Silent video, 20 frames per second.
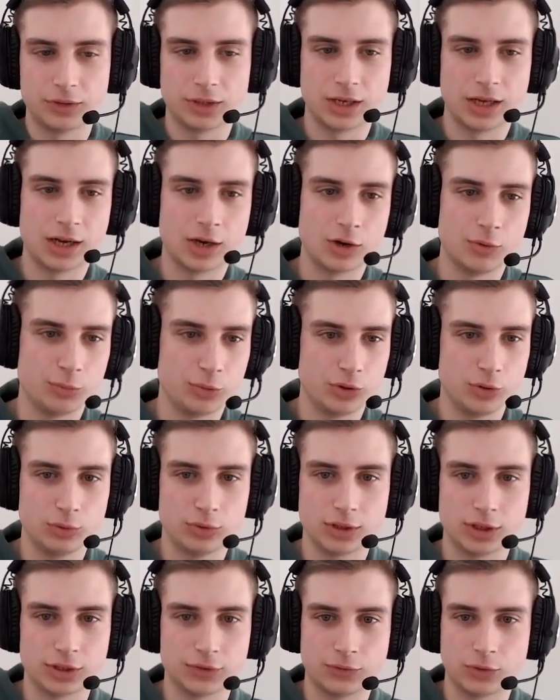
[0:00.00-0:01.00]

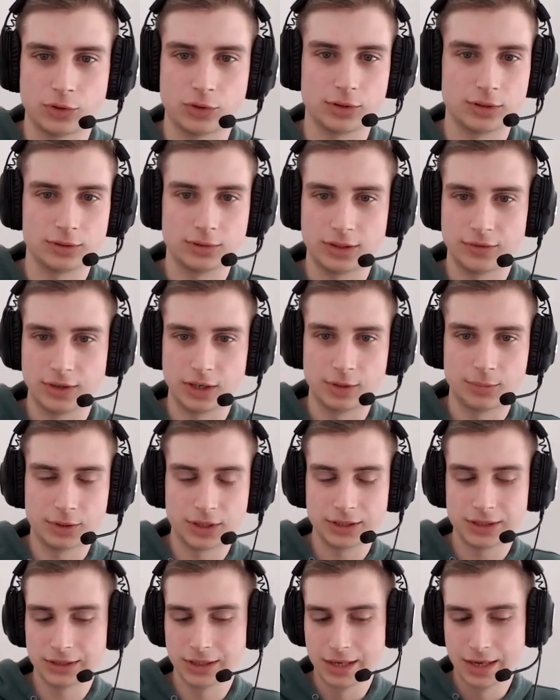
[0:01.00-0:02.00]
computers for
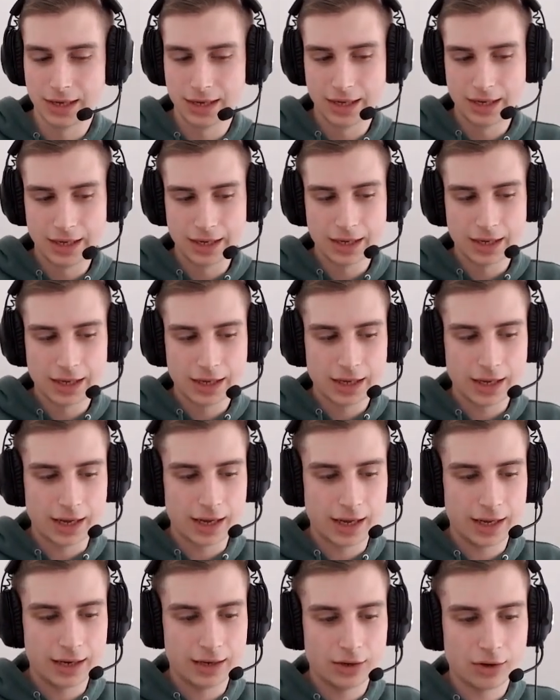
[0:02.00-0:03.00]
developers.
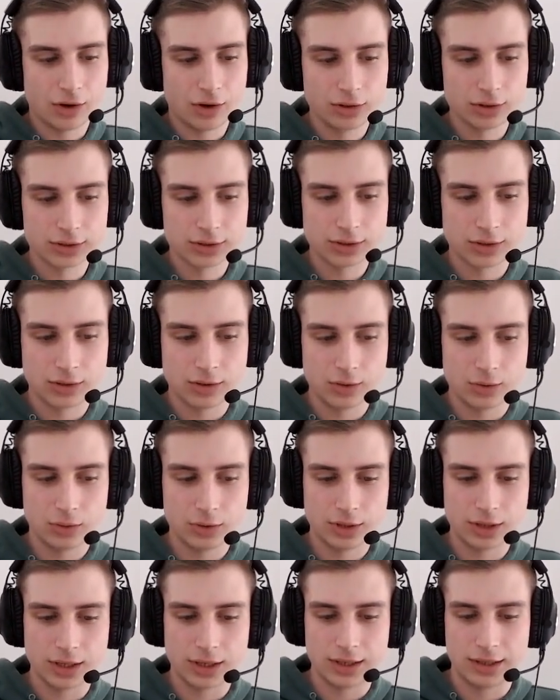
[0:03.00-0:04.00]
And also,
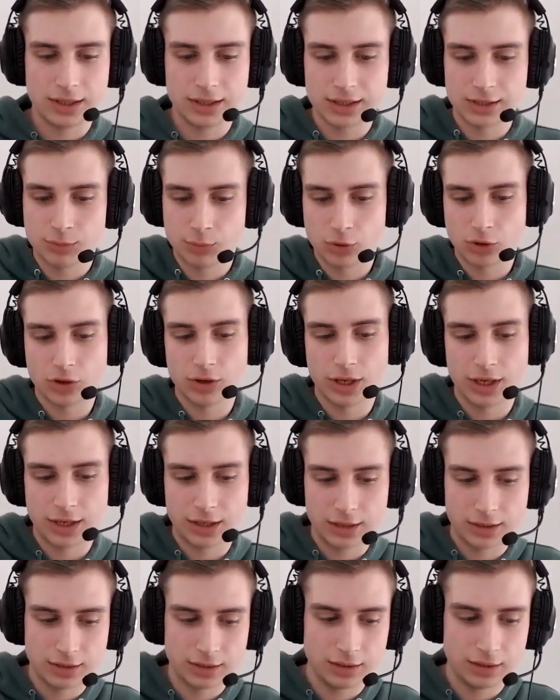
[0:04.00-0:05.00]
this
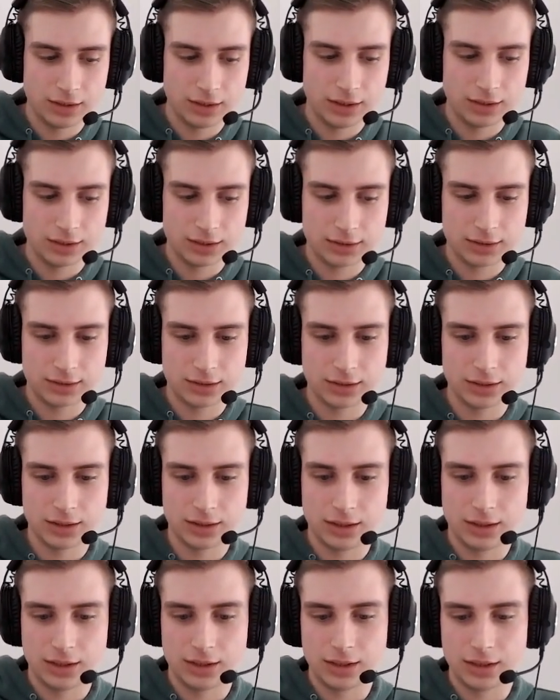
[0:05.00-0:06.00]
product is
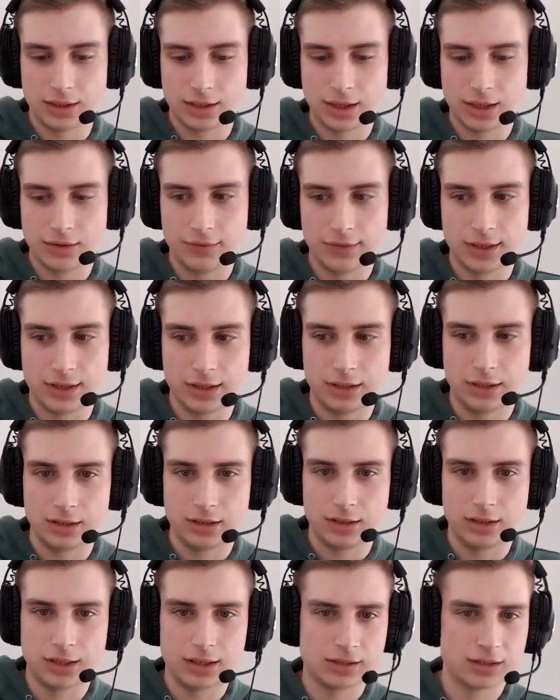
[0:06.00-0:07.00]

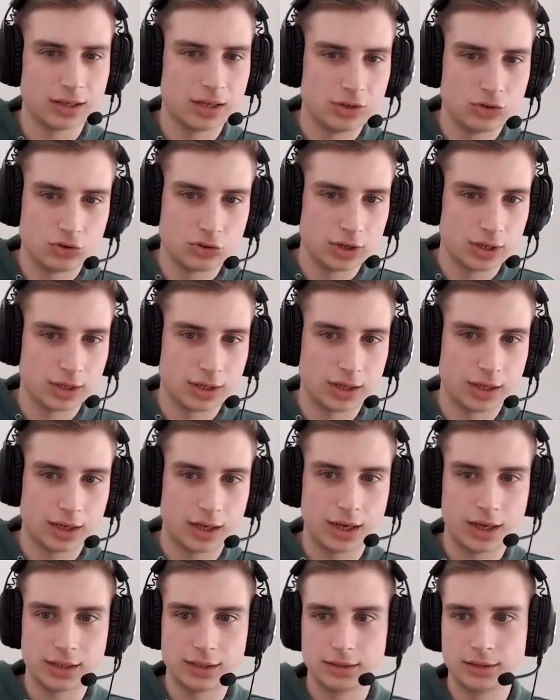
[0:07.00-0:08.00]
heavily Git centric.
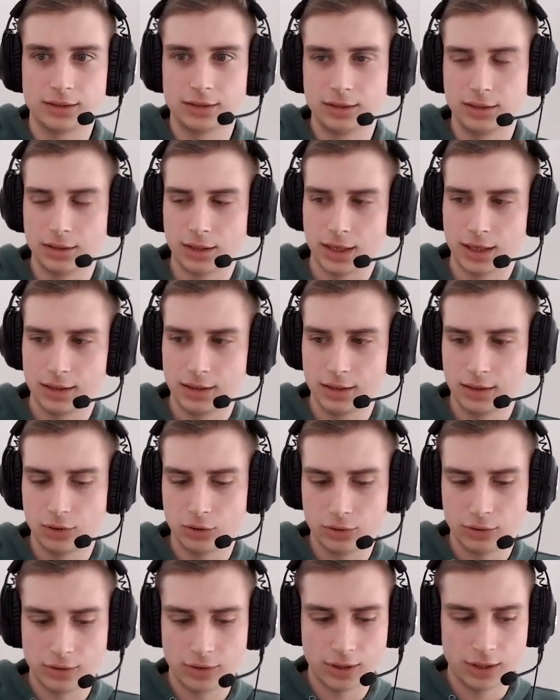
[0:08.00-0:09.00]
I
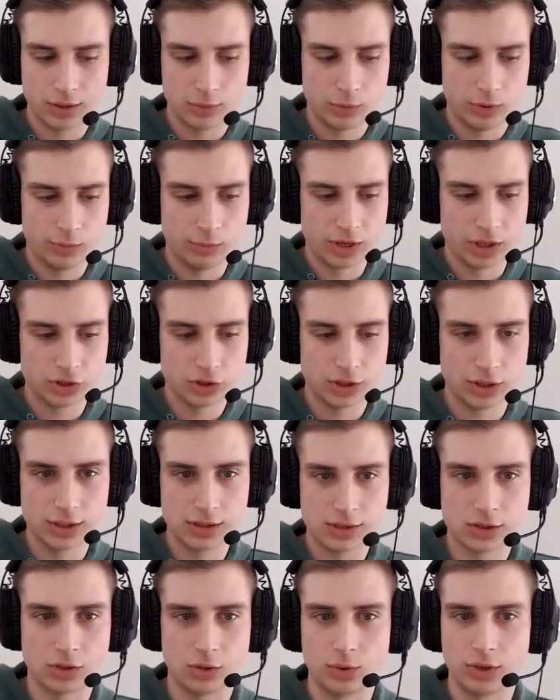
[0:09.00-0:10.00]
don't think we mentioned
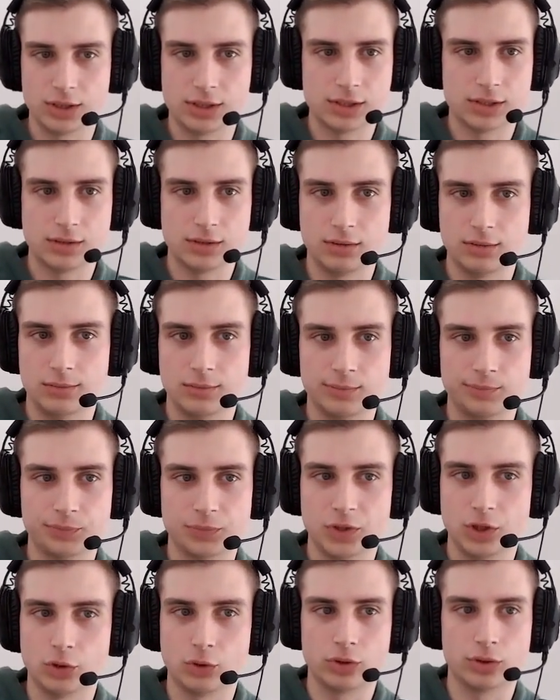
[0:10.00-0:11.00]
it. So it's
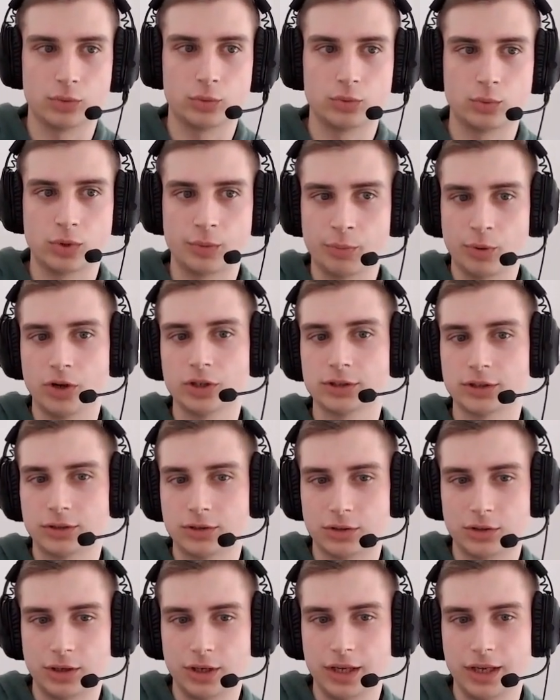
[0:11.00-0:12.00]
your
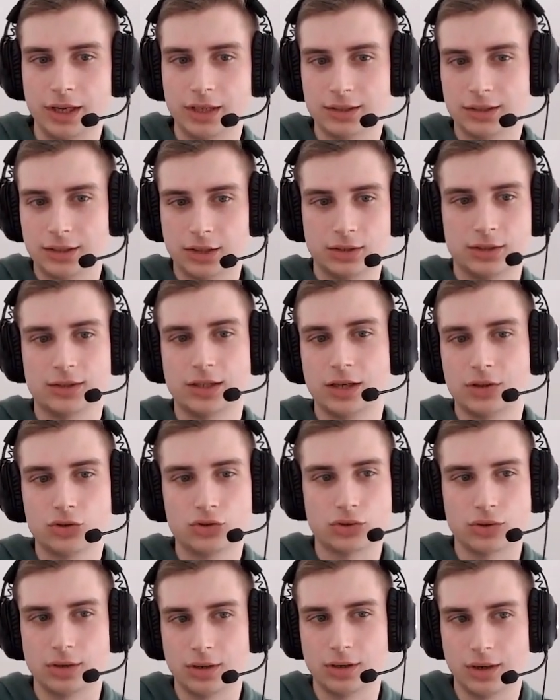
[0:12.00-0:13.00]
repository is the
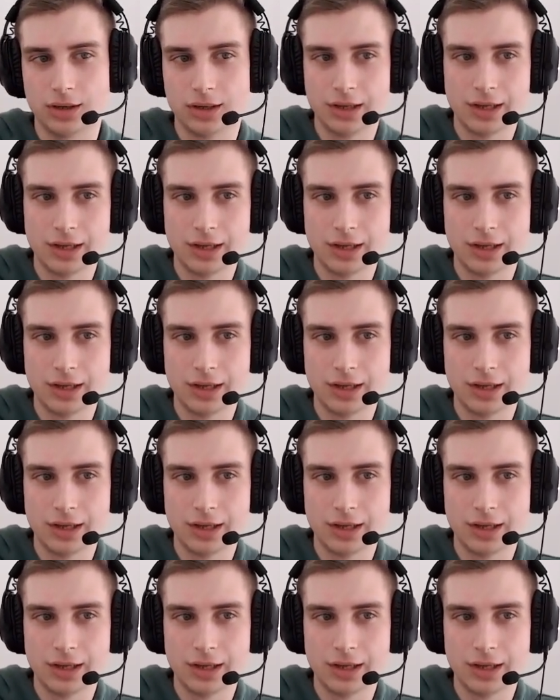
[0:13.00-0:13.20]
central